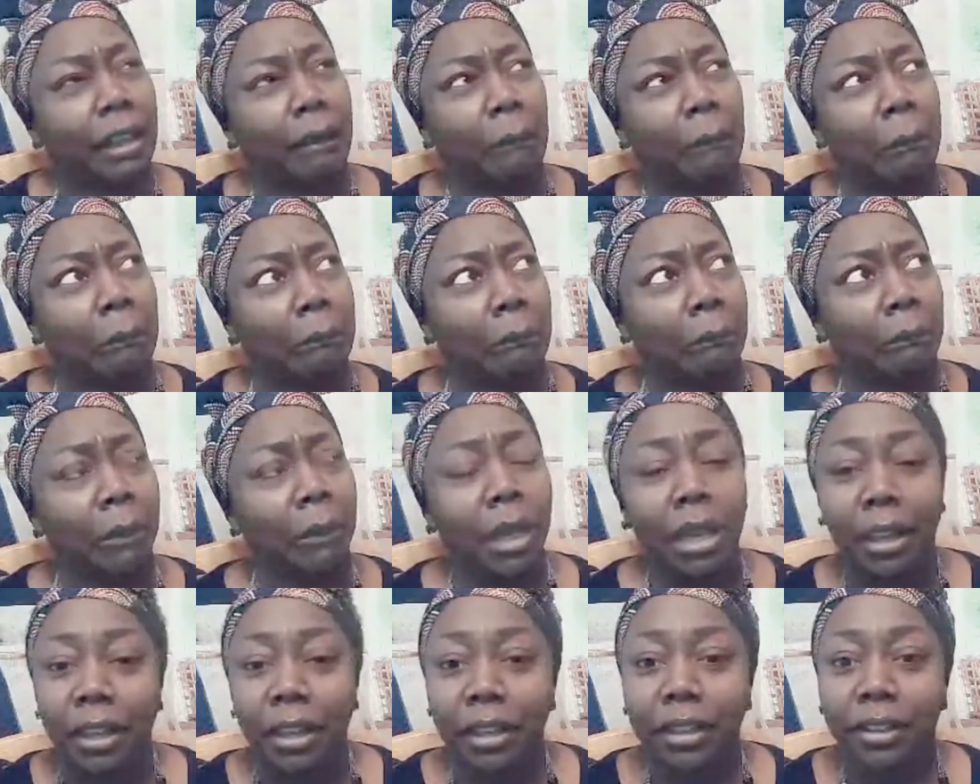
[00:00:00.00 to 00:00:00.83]

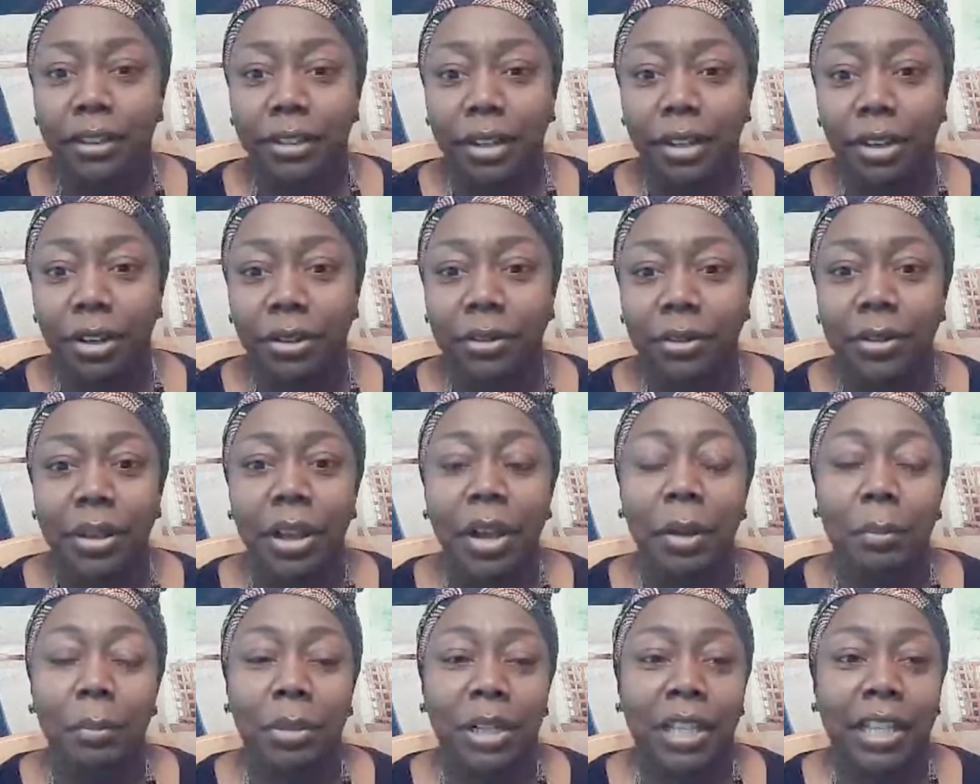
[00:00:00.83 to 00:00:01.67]

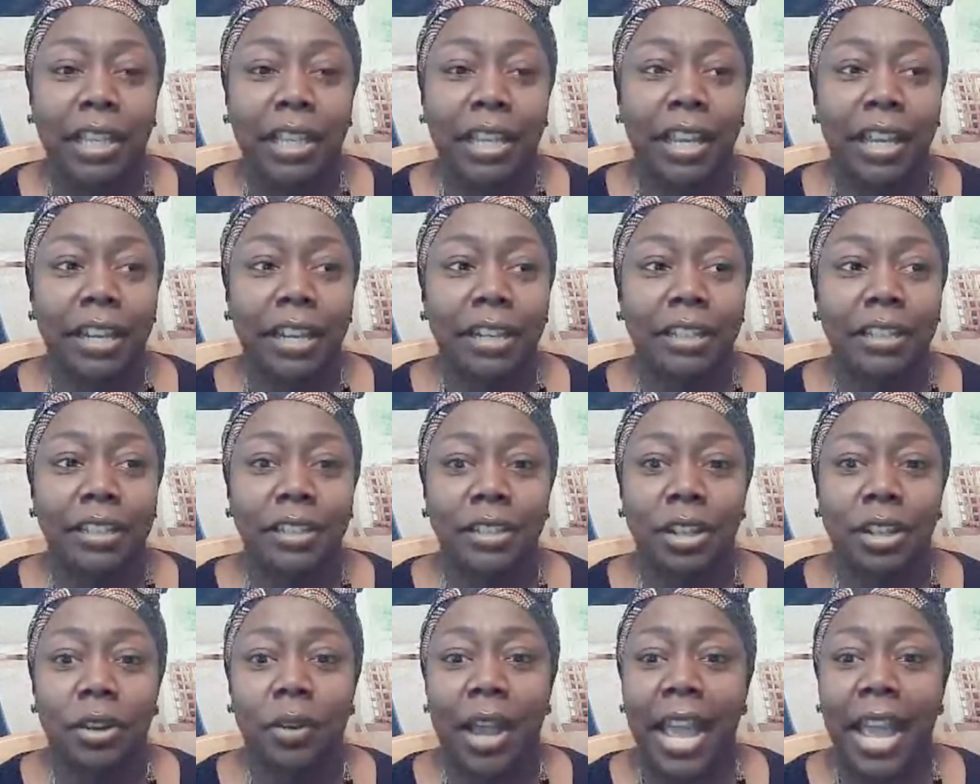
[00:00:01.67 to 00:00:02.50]
but again,
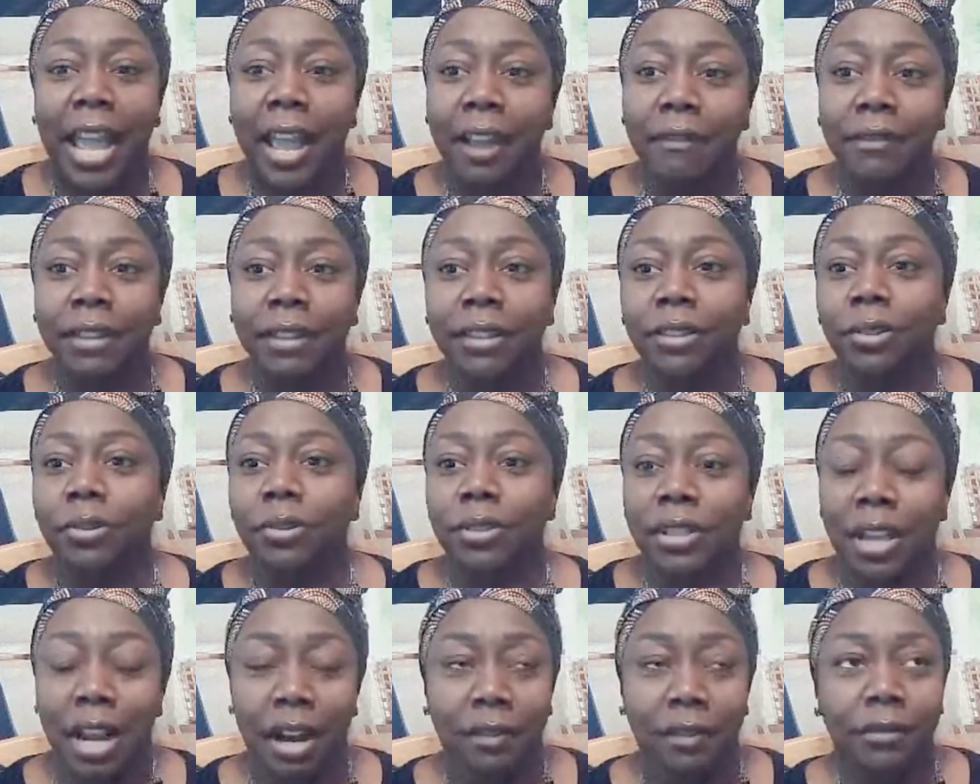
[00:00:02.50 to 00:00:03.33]
having
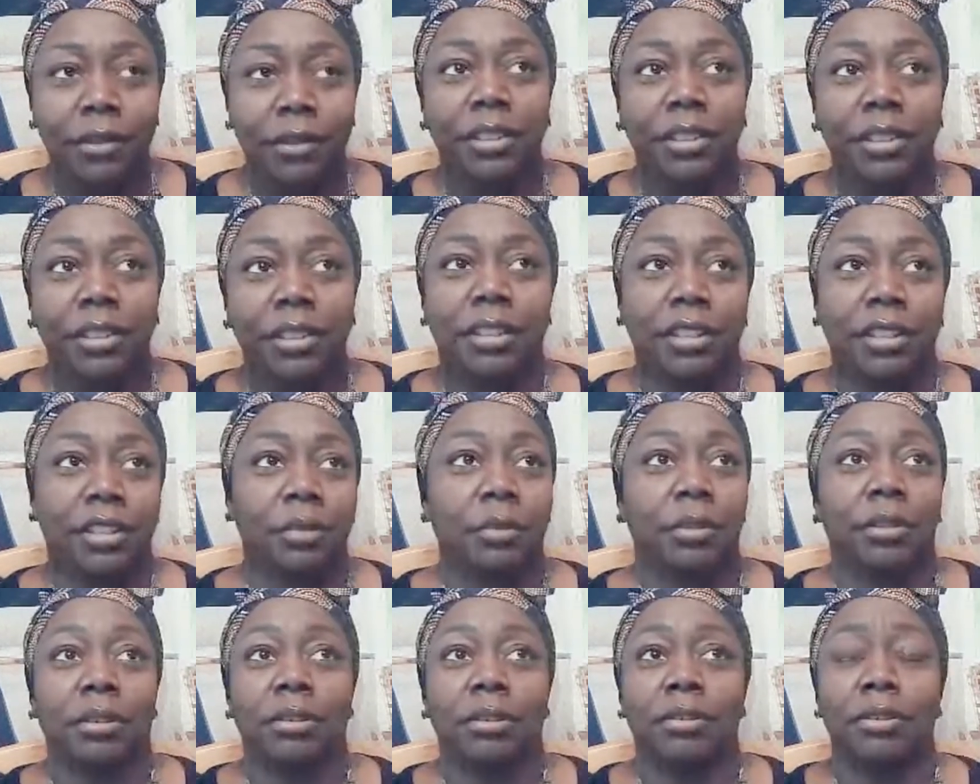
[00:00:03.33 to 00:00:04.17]
those conversations
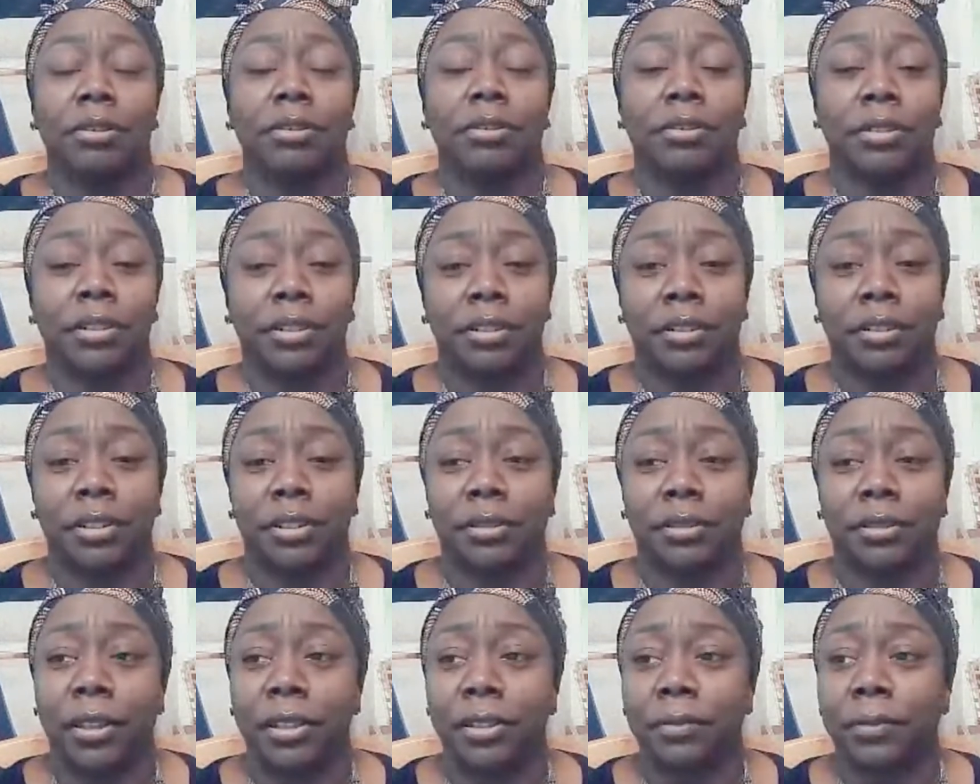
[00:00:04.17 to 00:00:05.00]
with your children
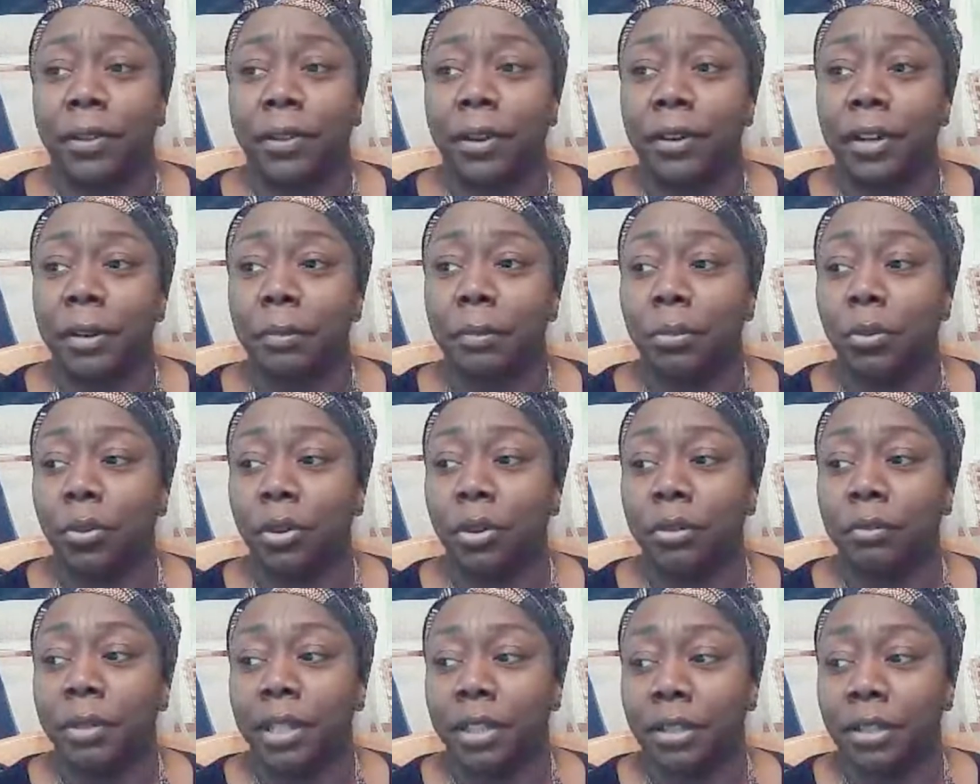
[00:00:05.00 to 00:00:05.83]
is very
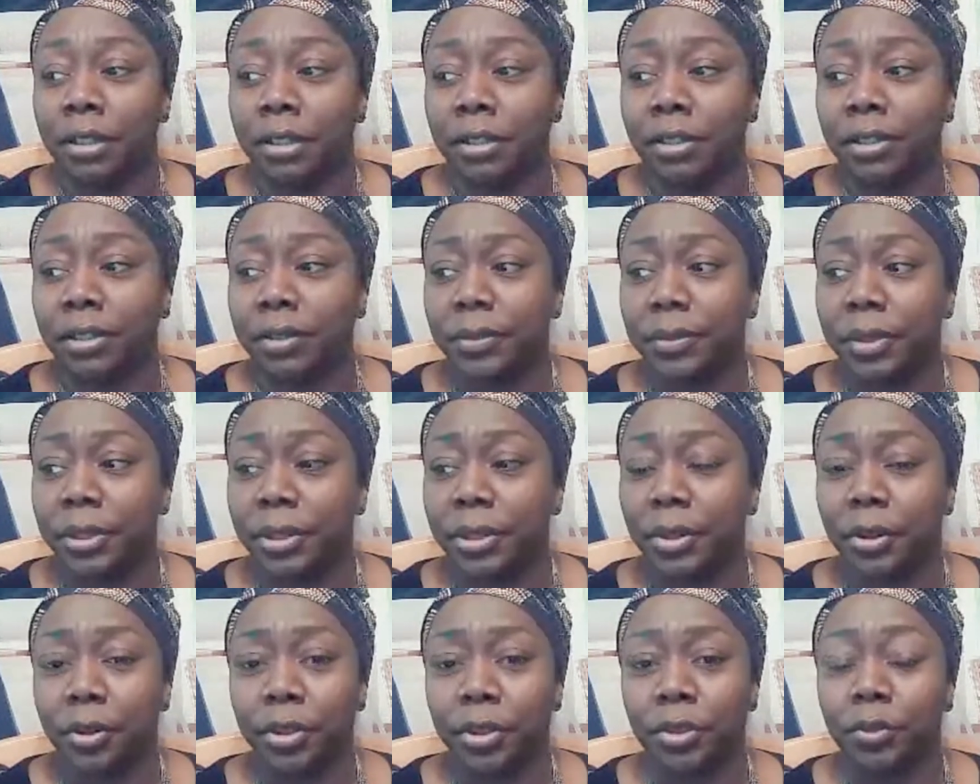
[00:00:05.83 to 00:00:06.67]
important because,
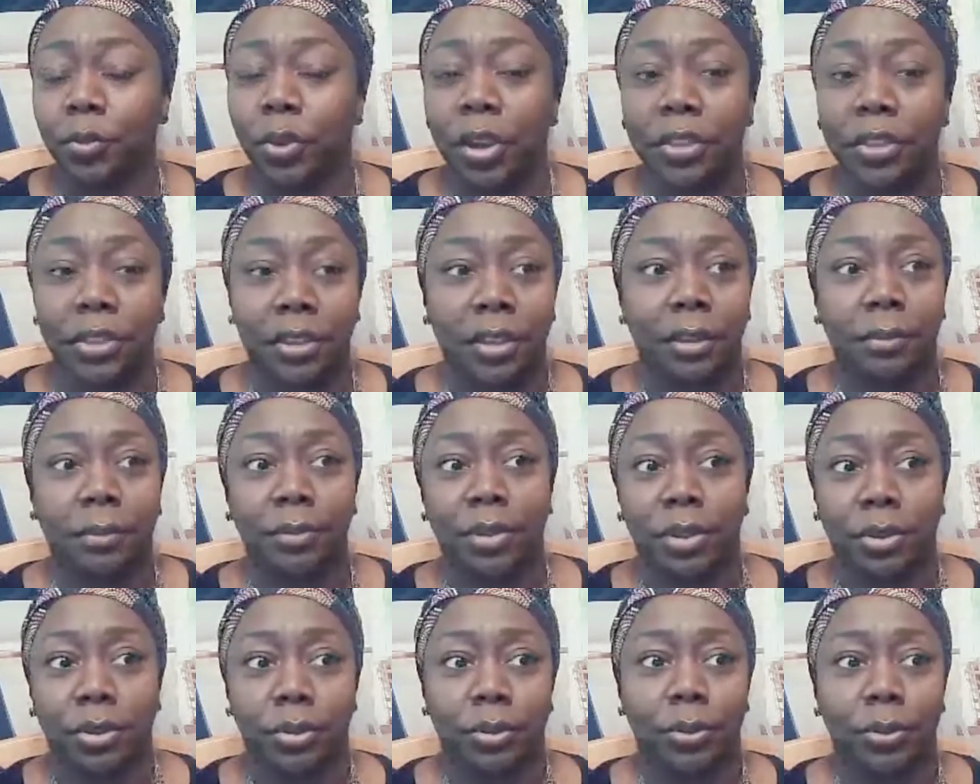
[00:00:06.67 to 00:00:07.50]
you want them
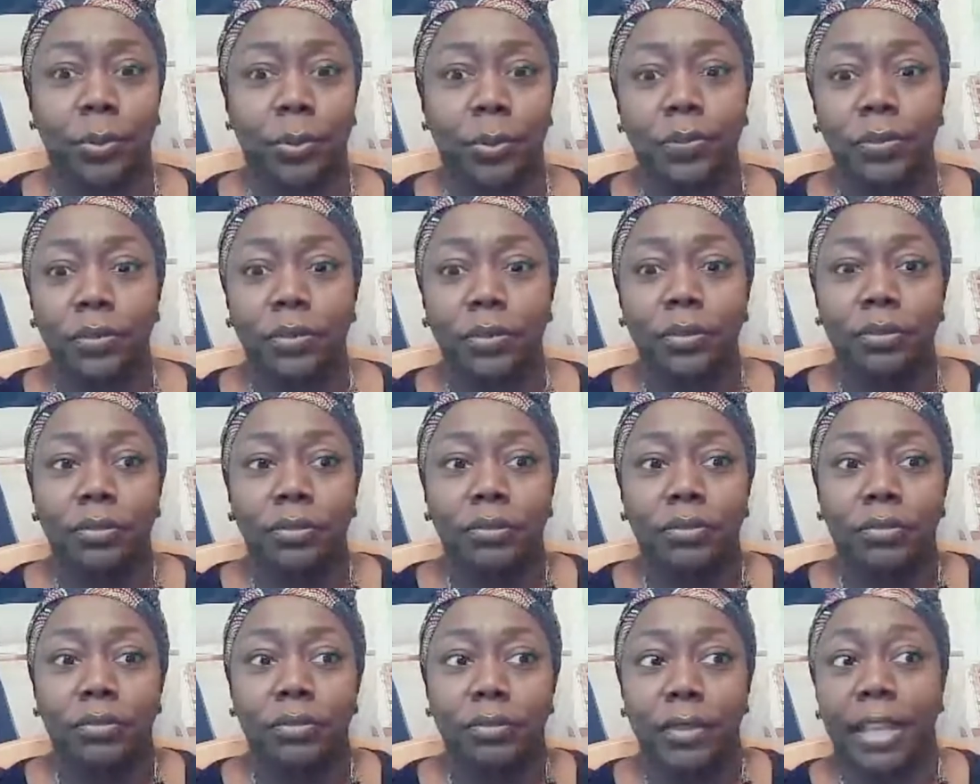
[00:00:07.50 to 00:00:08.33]
to
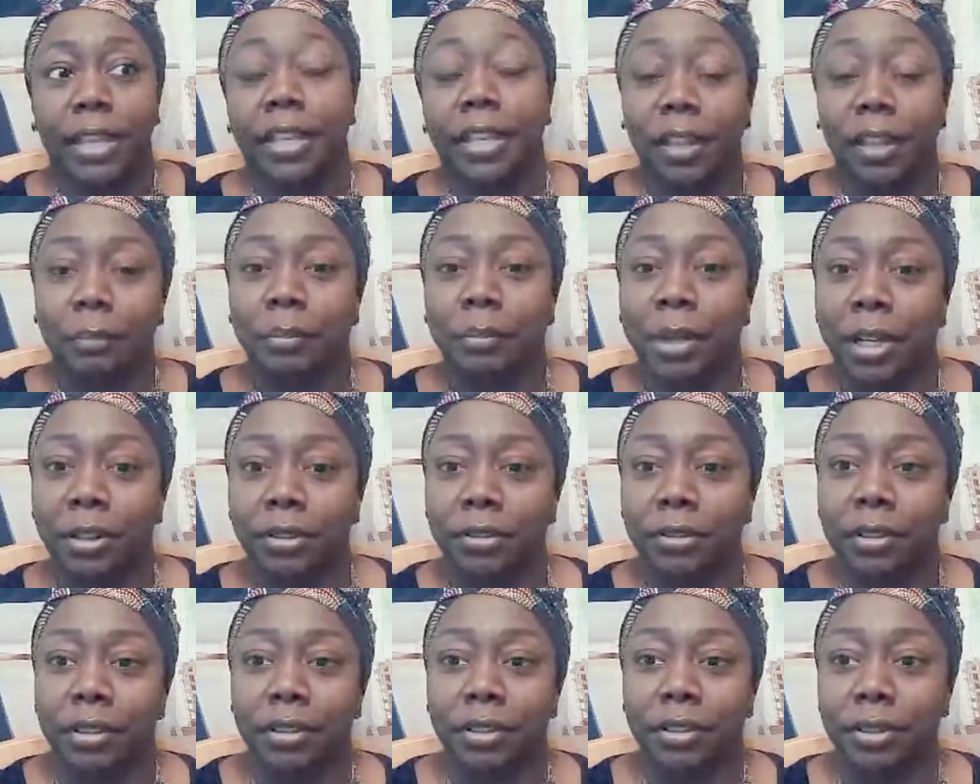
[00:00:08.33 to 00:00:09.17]
end up better
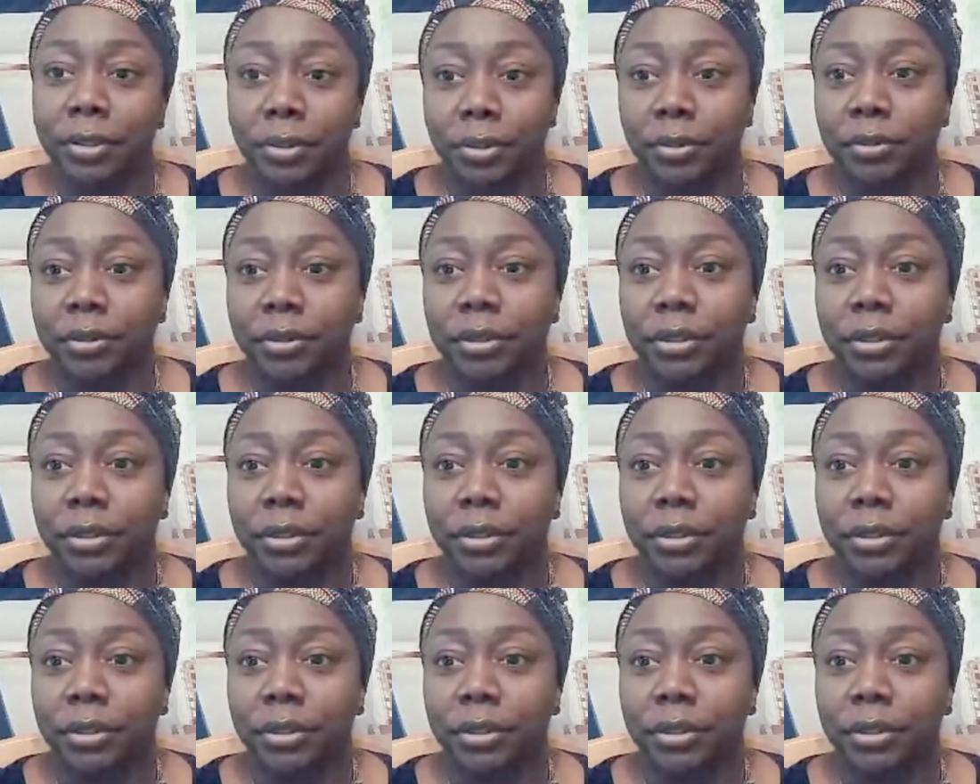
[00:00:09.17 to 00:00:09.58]
than you.